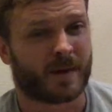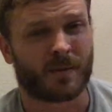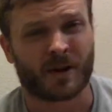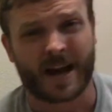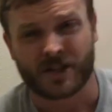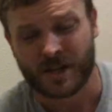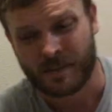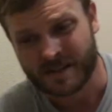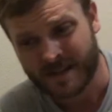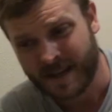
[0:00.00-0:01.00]
Kim Kardashian. I'm
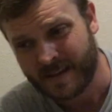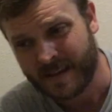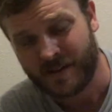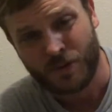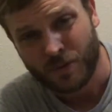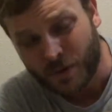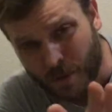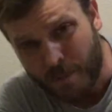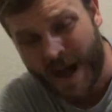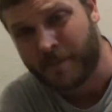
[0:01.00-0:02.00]
not saying that you're a
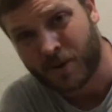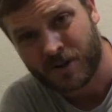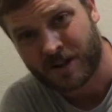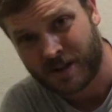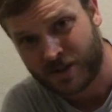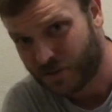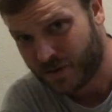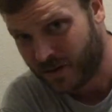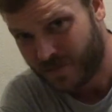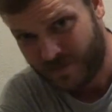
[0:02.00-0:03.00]
bad person because
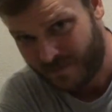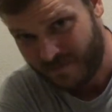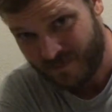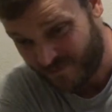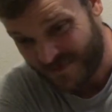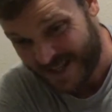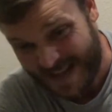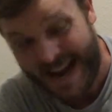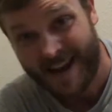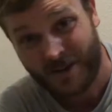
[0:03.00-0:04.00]
you're an
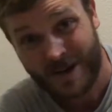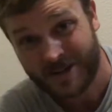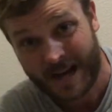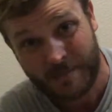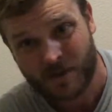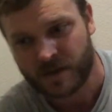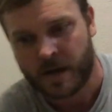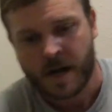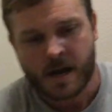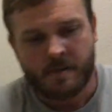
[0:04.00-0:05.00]
antichrist type person.
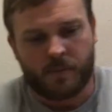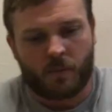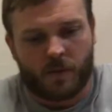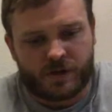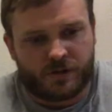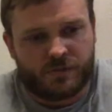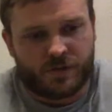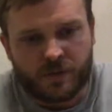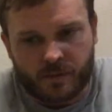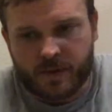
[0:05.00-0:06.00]
But what you
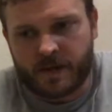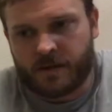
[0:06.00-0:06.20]
do,